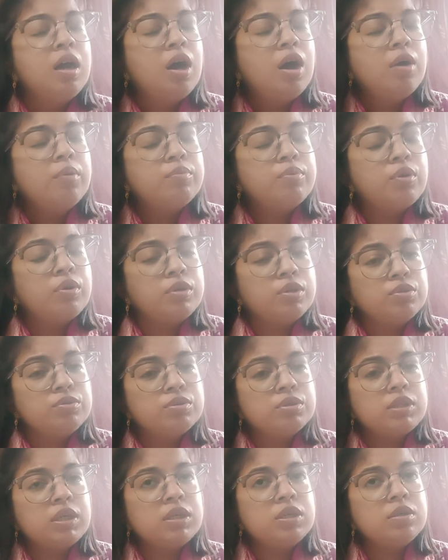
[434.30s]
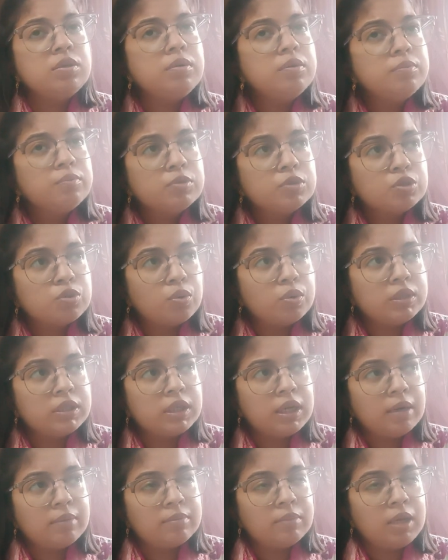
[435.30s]
producing
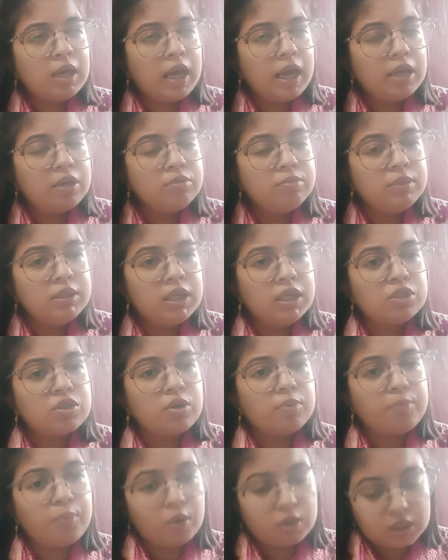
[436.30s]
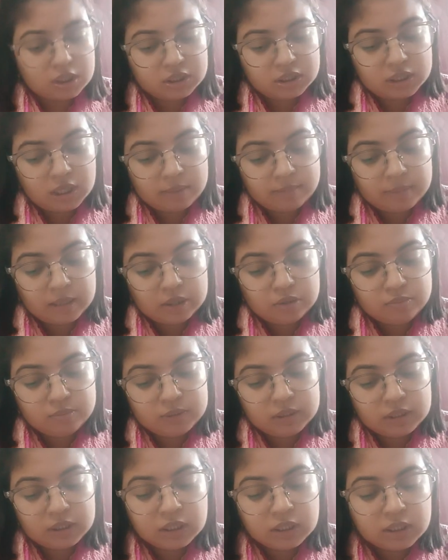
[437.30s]
sodium aluminate or potassium
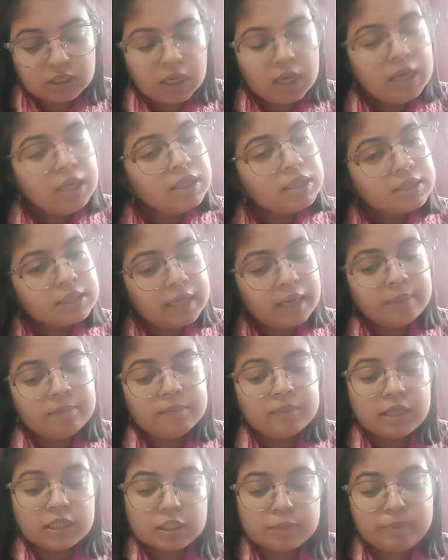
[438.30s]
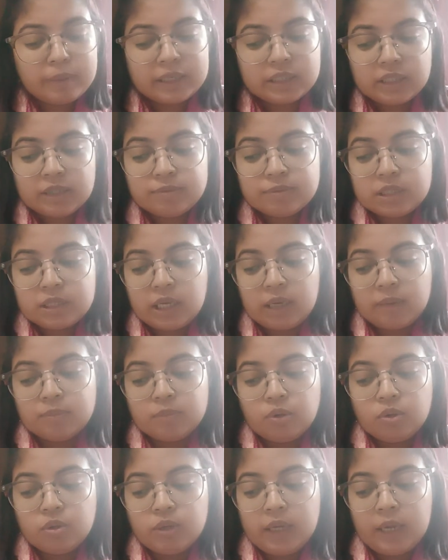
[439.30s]
aluminate, same, respective same.
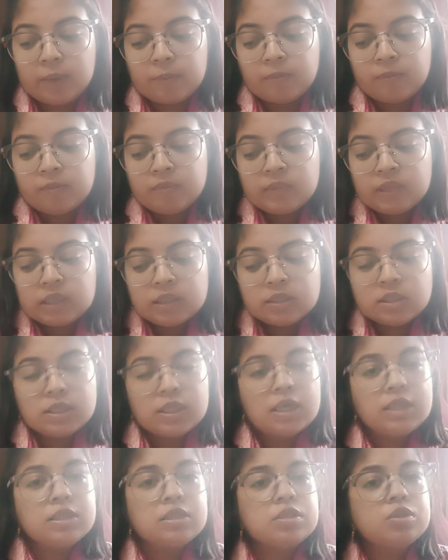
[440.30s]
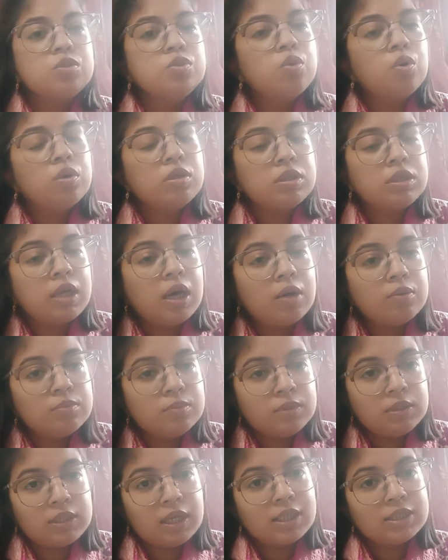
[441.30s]
Okay, just note
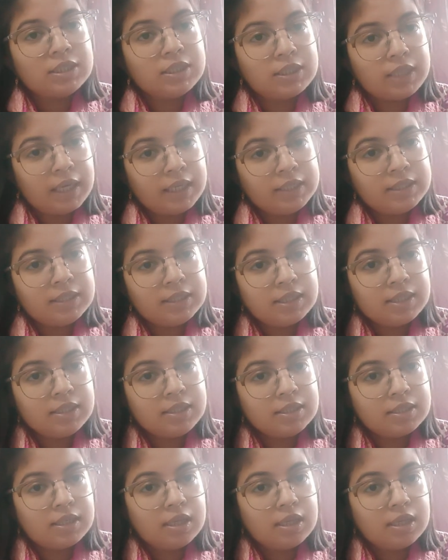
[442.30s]
down the changes